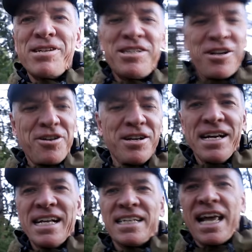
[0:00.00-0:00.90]
Chris here.
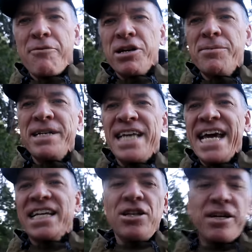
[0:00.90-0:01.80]
Tonight we're going to be
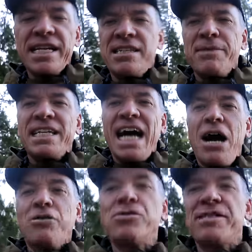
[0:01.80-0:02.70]
taking a look at some
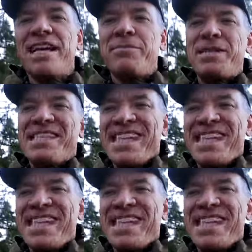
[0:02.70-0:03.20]
encounters that have been